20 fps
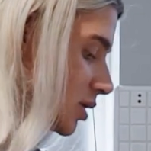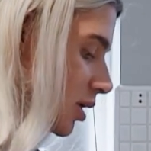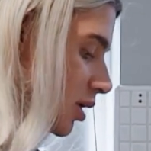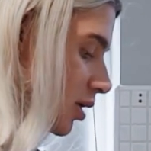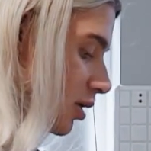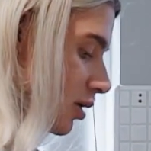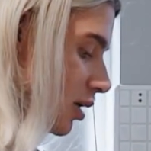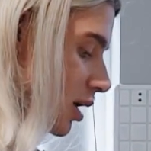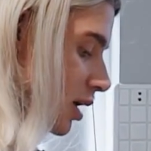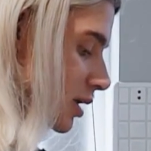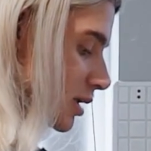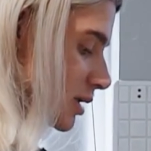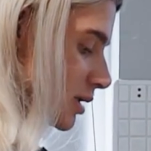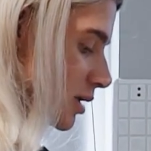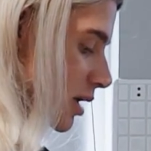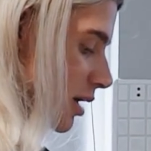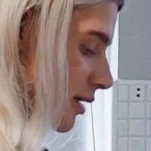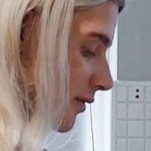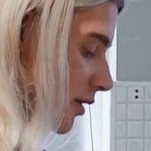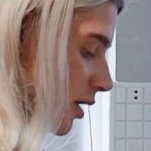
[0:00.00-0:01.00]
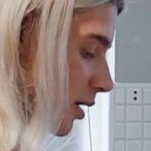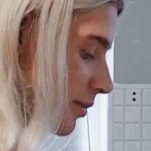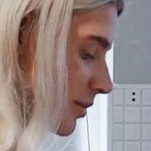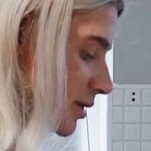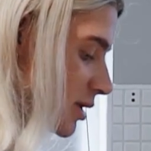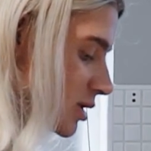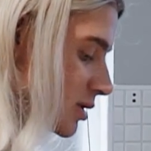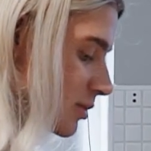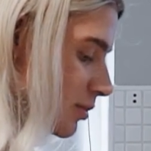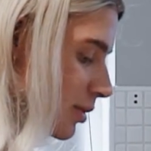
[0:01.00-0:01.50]
go at the start of a
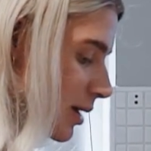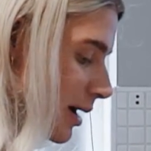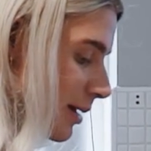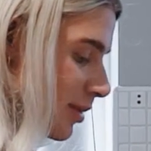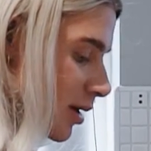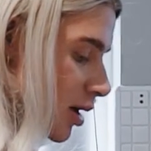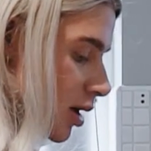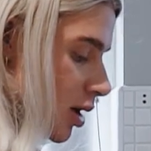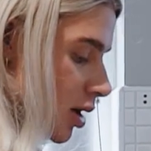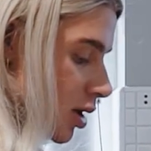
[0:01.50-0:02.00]
competition prep